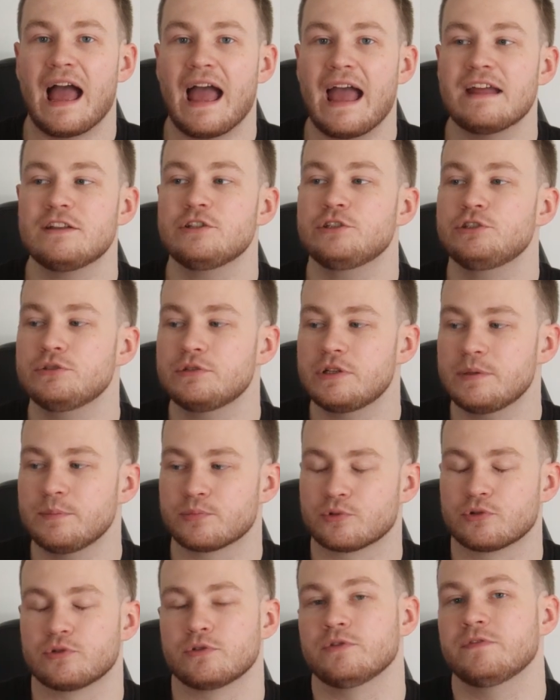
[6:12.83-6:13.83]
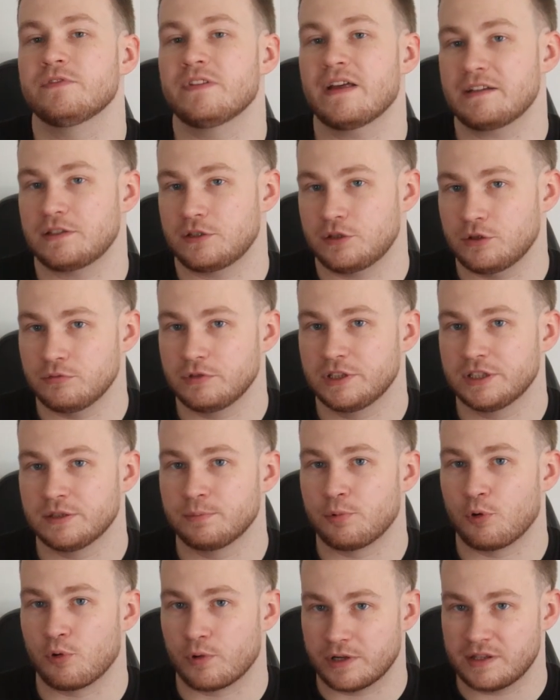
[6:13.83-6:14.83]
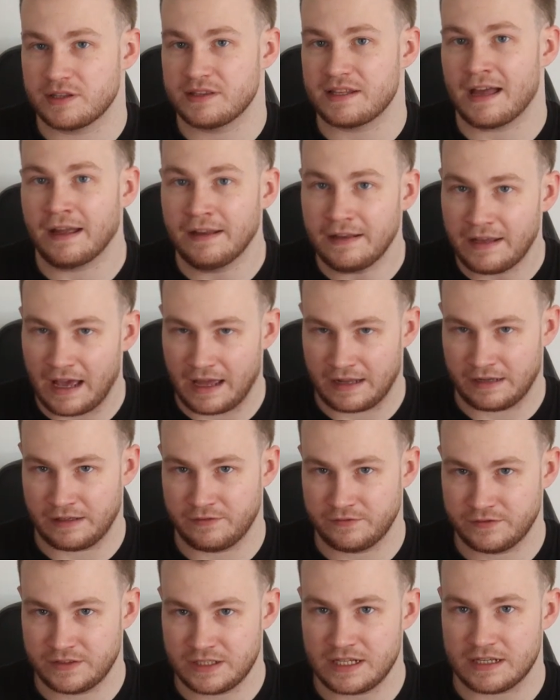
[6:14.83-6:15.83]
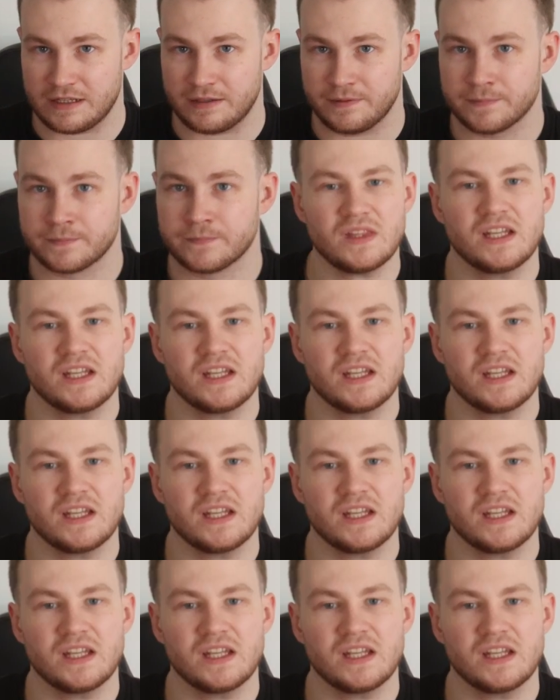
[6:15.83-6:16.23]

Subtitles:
and you can prove that you supported that NFT.